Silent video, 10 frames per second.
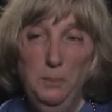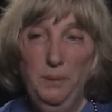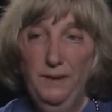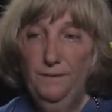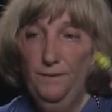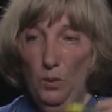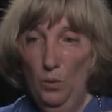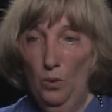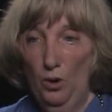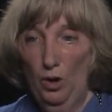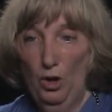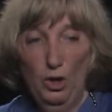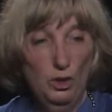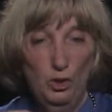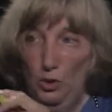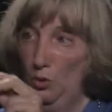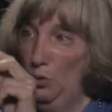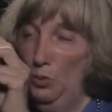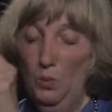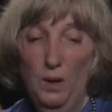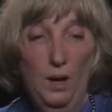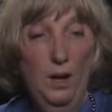before you